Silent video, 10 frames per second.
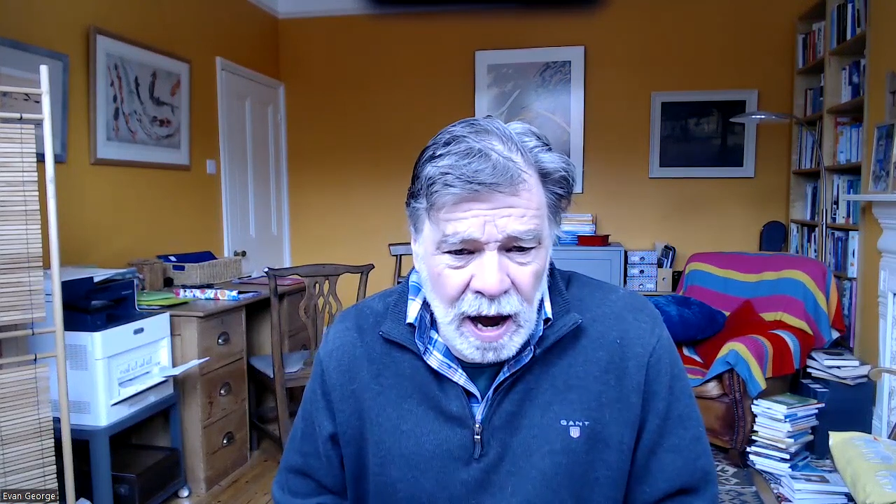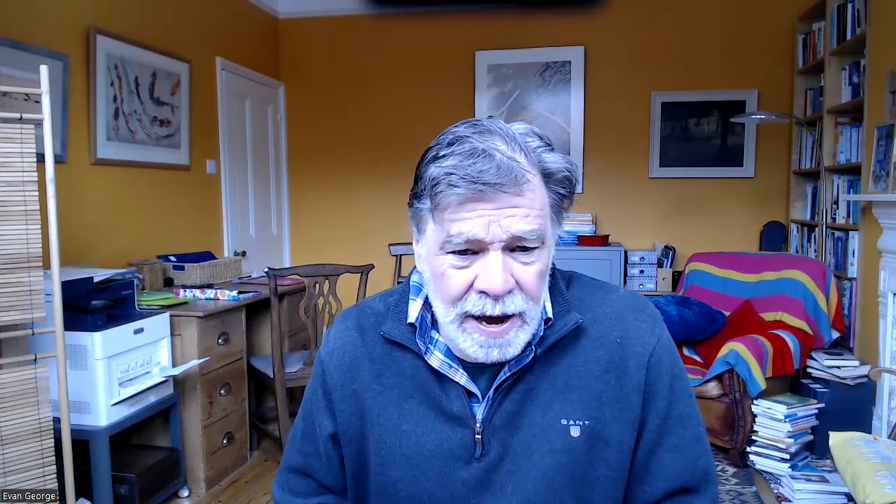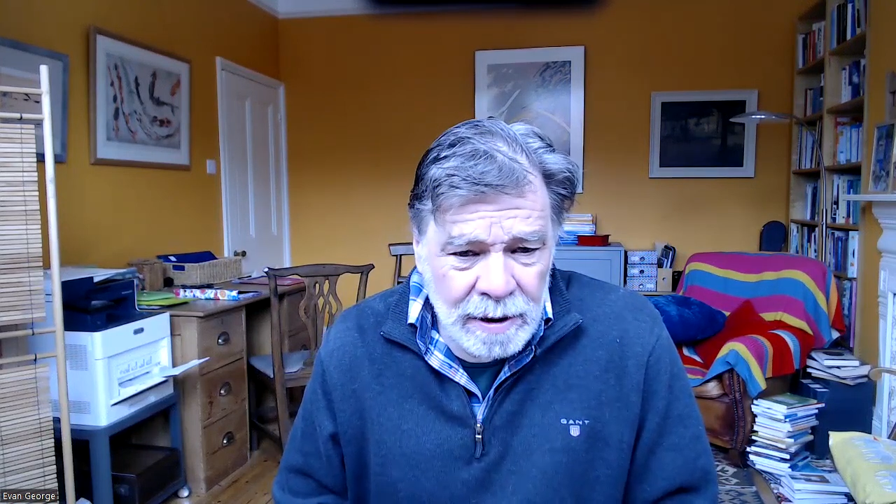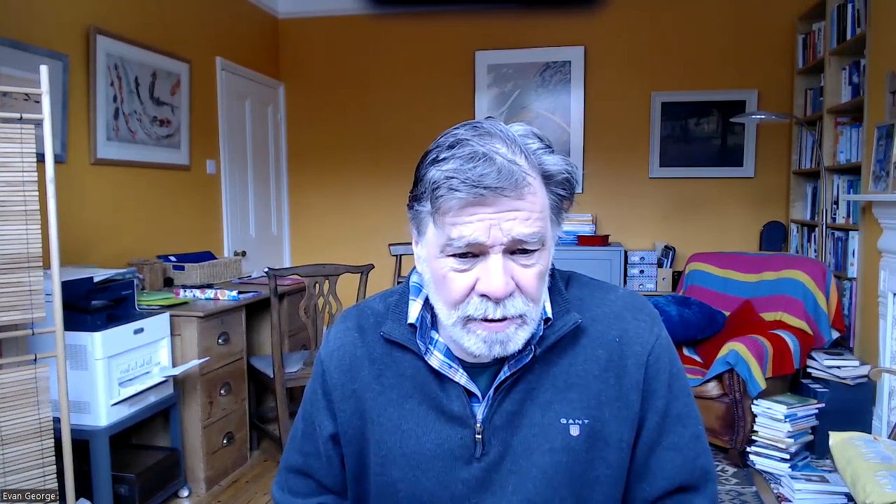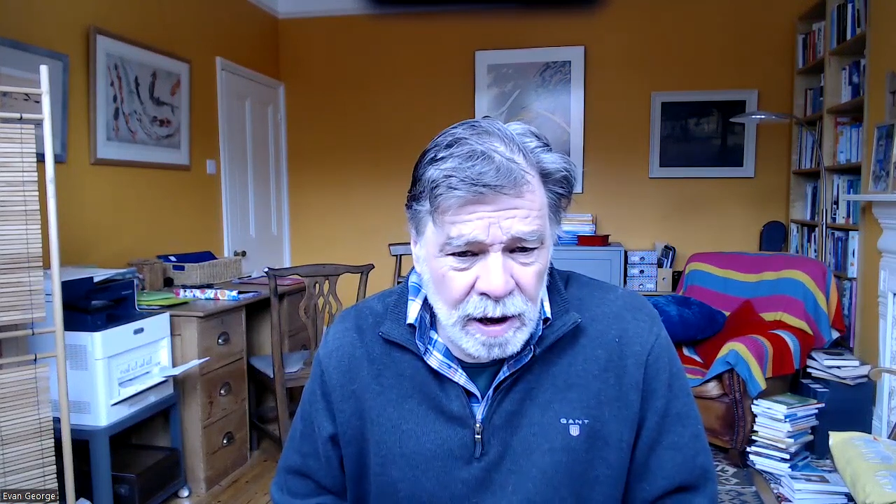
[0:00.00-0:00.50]

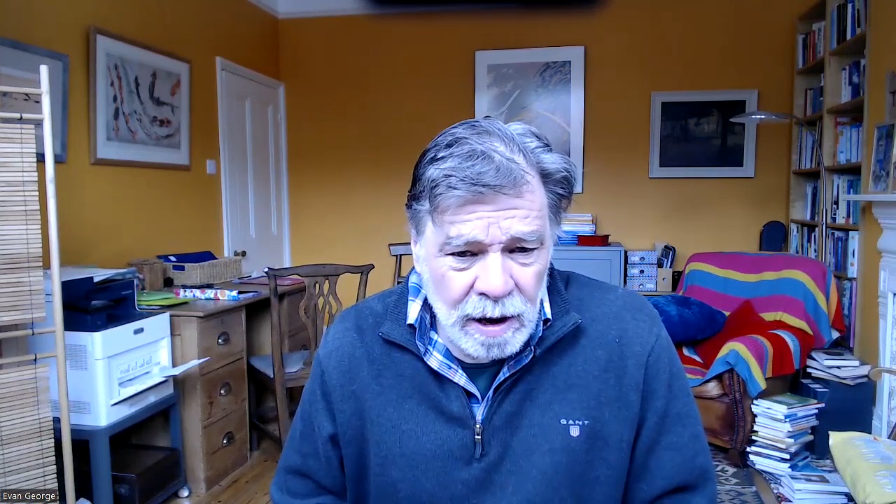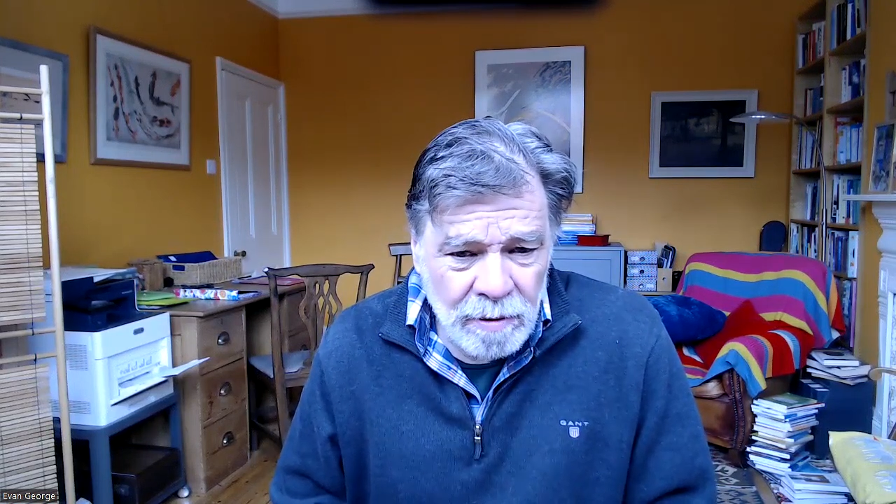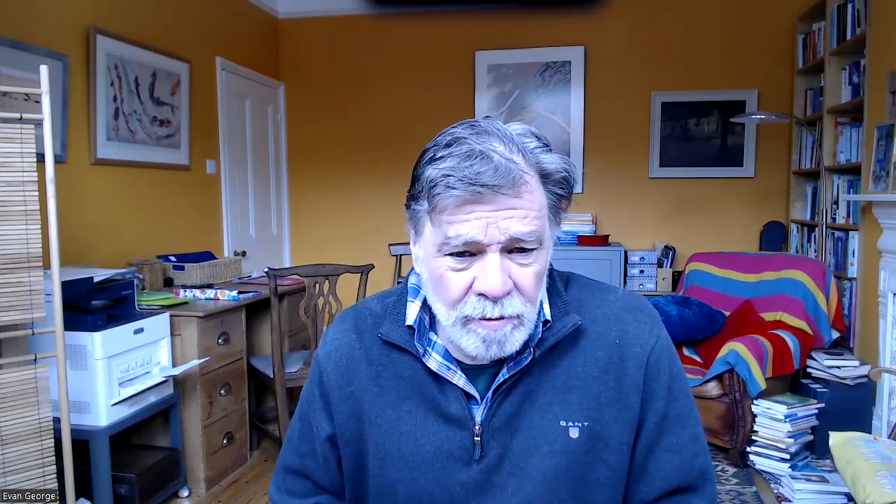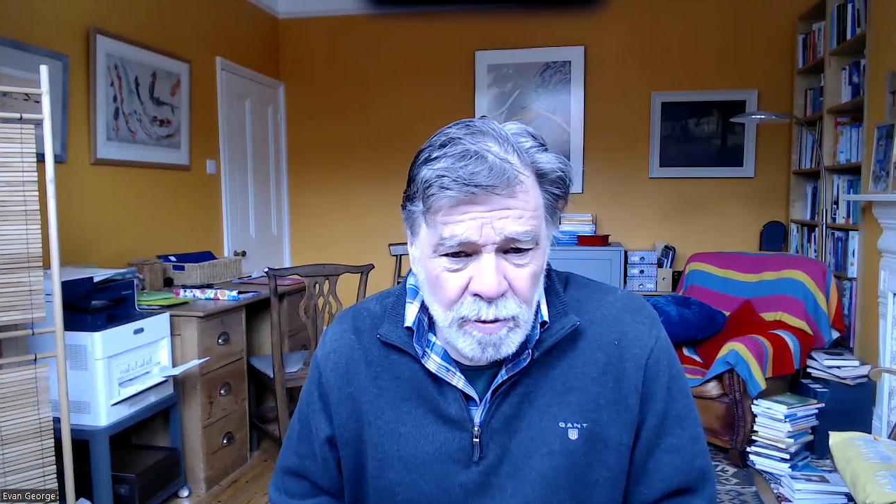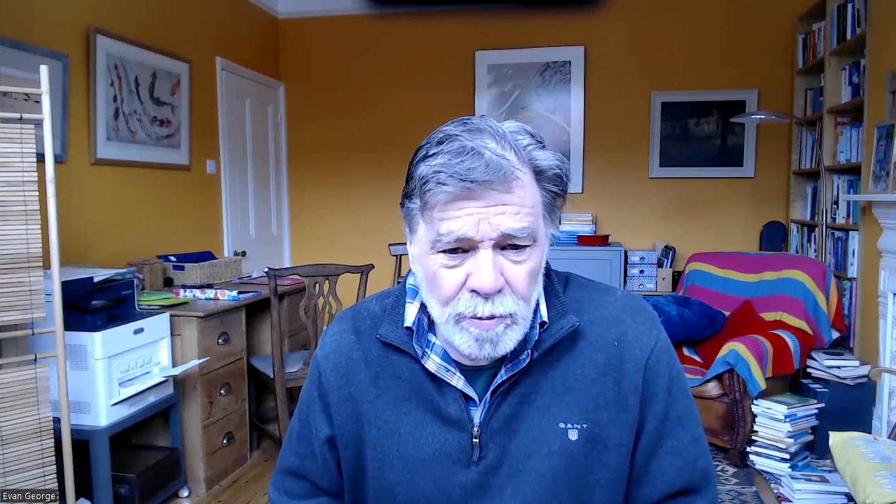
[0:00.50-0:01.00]
I,
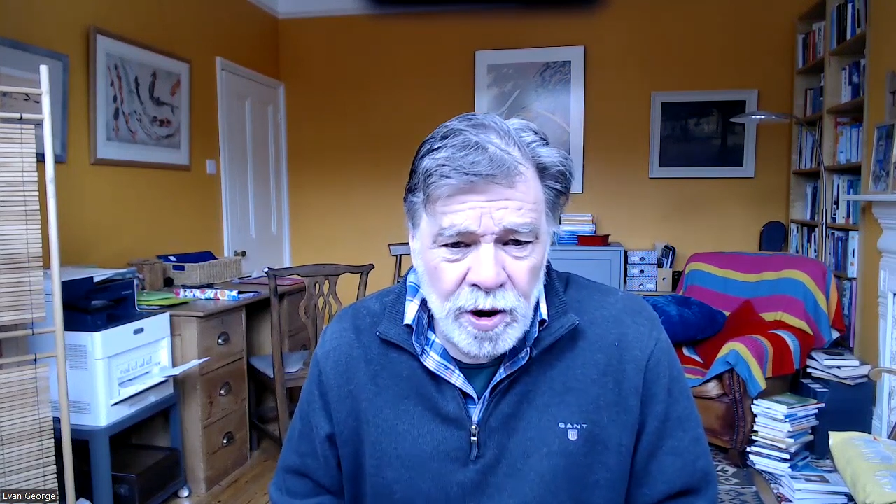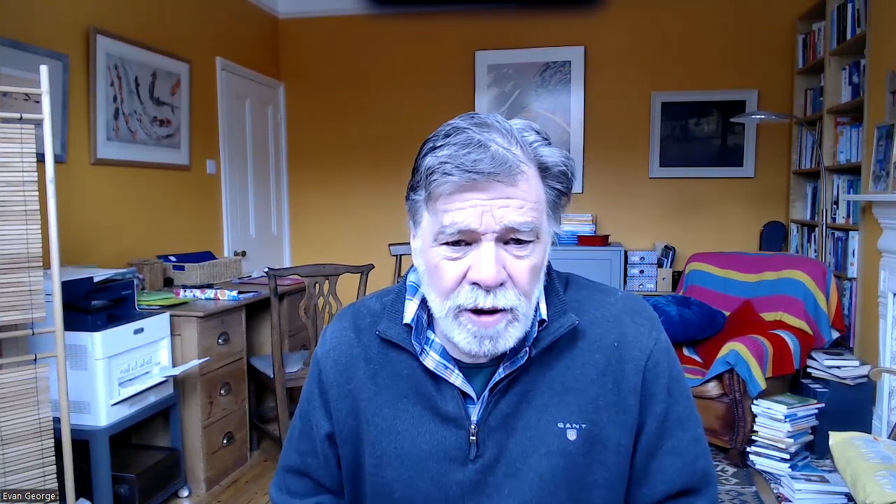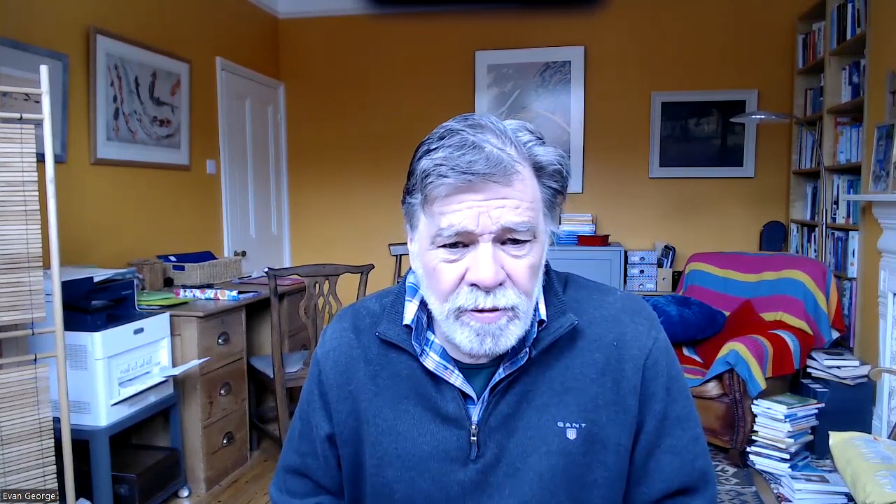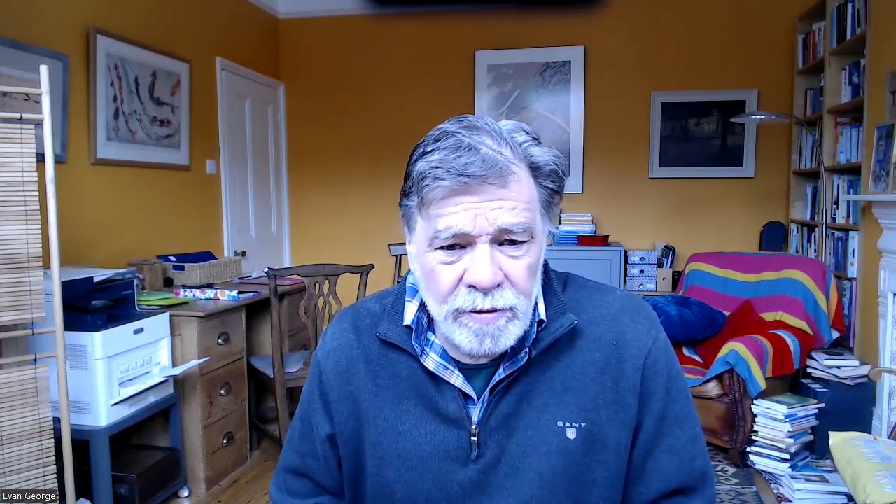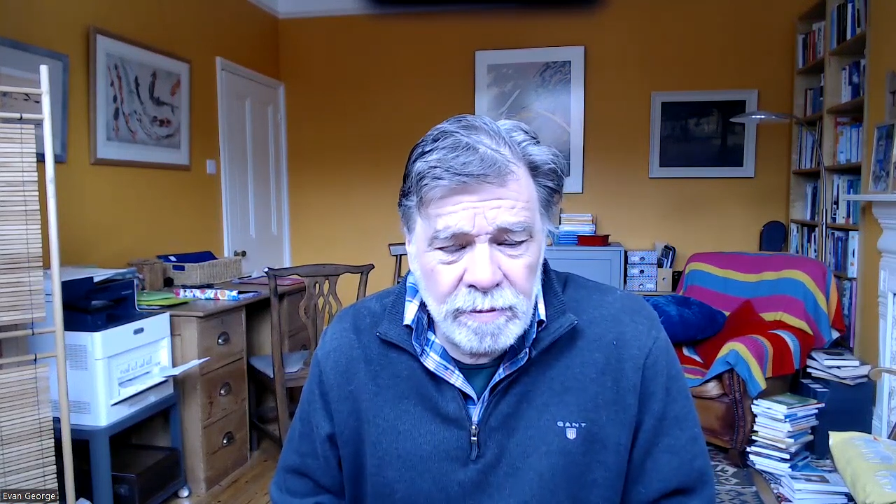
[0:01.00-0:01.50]
from
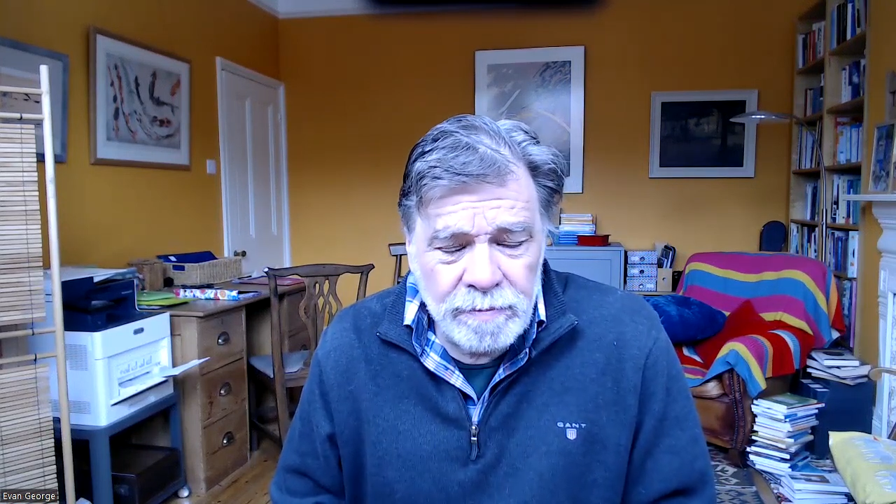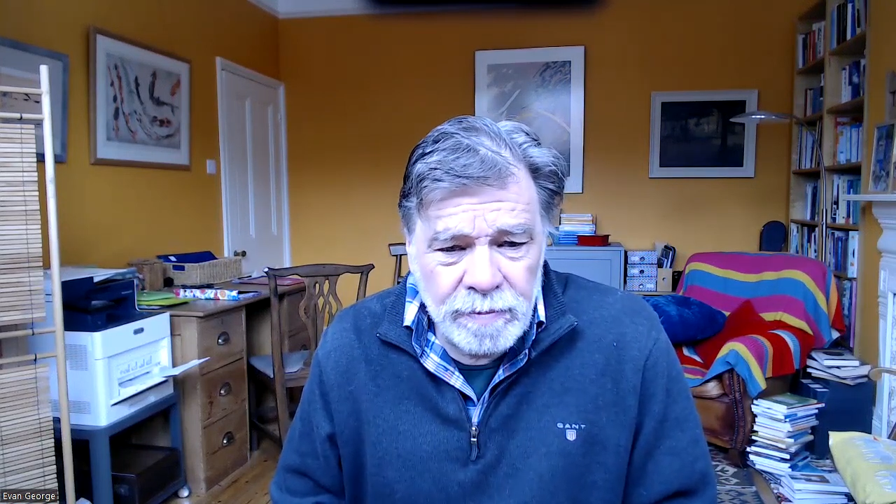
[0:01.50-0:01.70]
Brief,